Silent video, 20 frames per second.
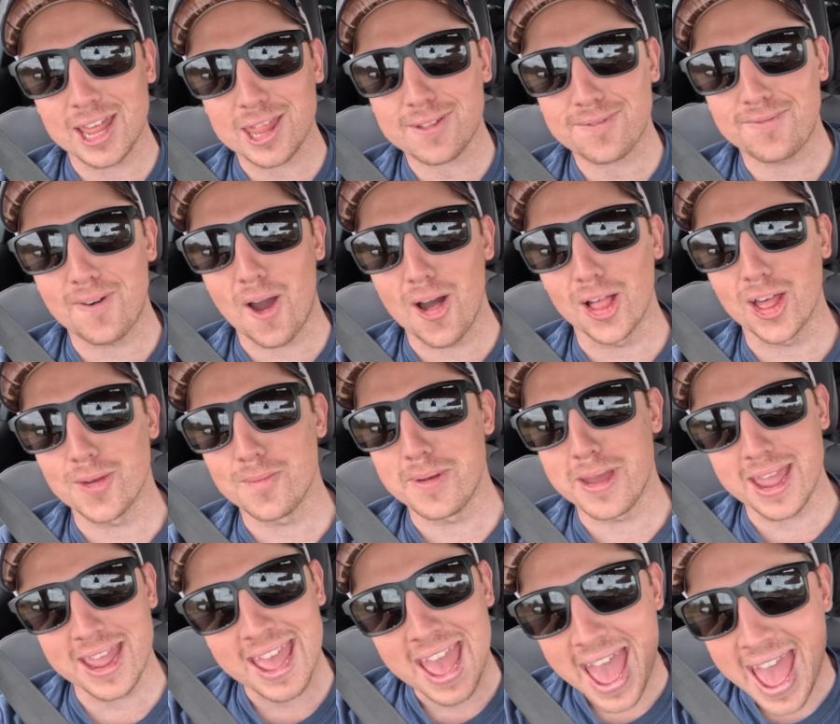has followed
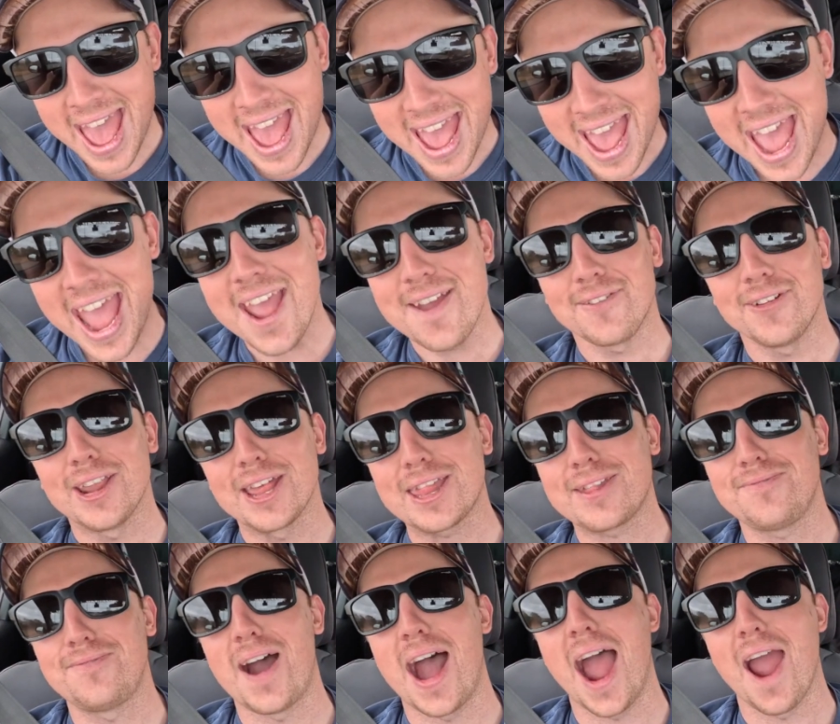me even
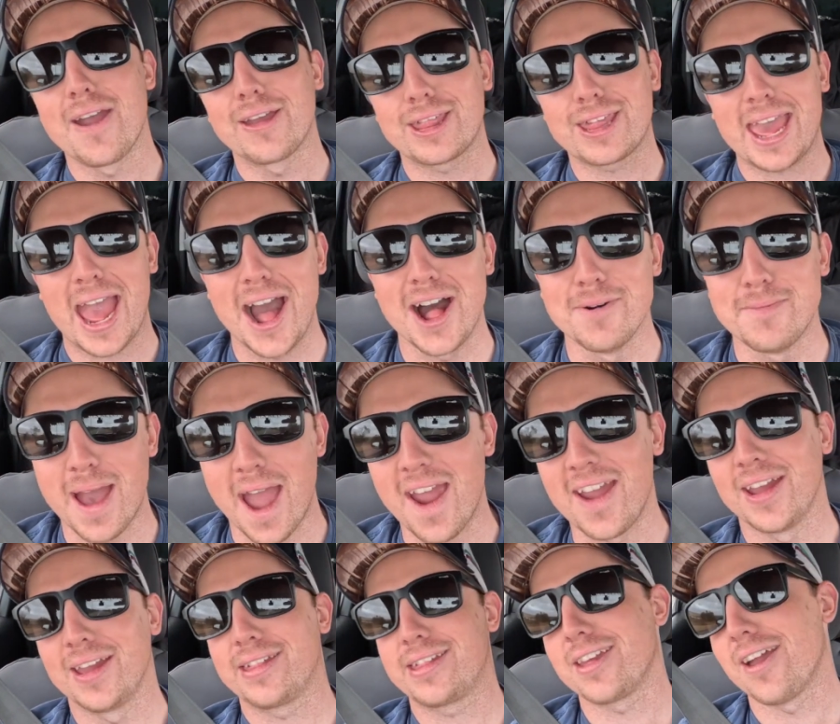as far as Kalbarri.